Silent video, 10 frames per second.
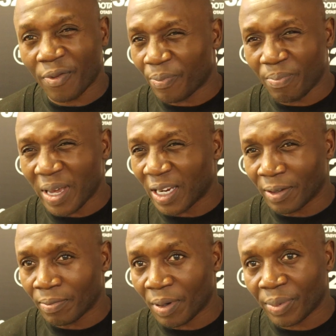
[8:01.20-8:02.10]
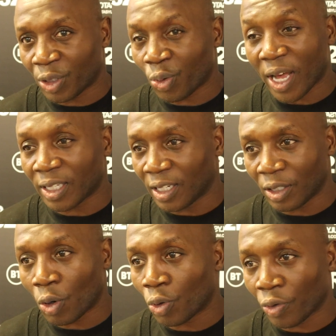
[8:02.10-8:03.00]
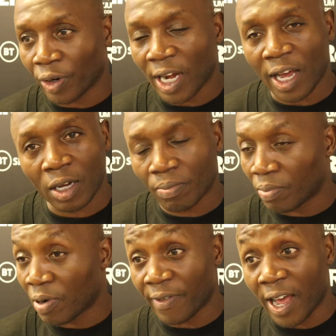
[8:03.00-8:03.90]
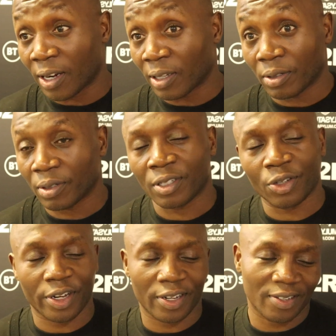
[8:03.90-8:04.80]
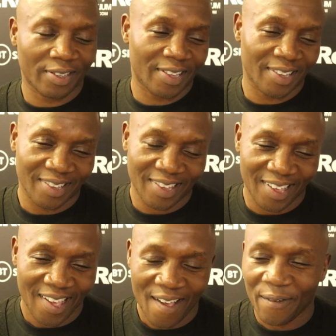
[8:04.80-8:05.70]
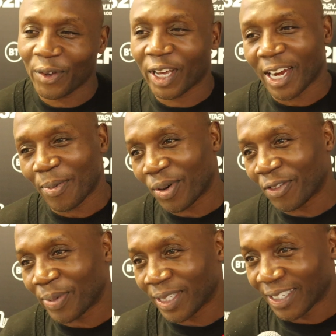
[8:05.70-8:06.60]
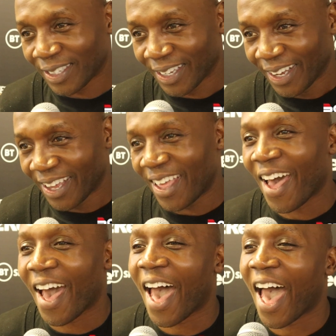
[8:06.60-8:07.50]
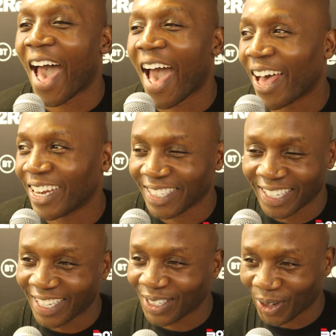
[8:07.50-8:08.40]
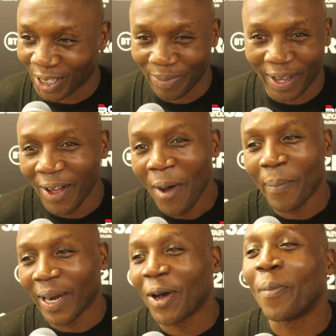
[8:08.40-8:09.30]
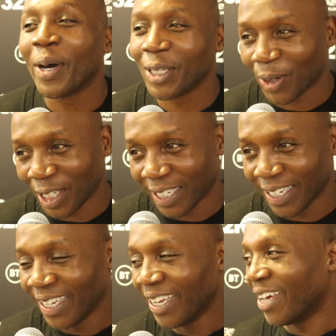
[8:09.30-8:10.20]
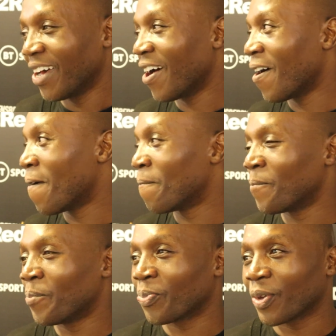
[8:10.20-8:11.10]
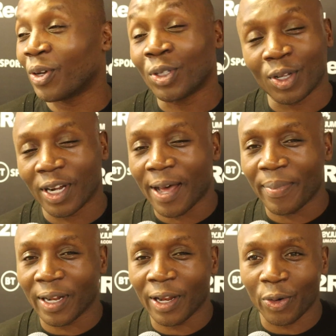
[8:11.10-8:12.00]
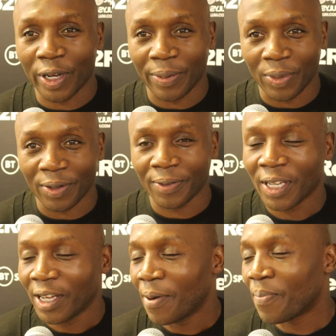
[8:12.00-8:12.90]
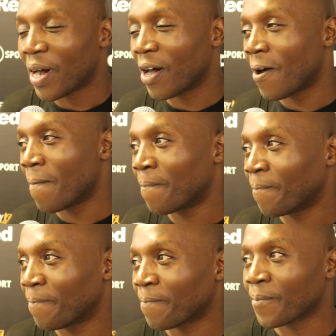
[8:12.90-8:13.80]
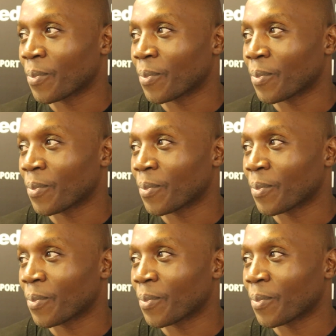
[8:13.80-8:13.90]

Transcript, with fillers: not many, maybe twice in his whole career, like, brother, Ant, sorry, forget that bruv business. There's kids watching, but my, my little boy's watching. Um, he's not that little anymore. But um,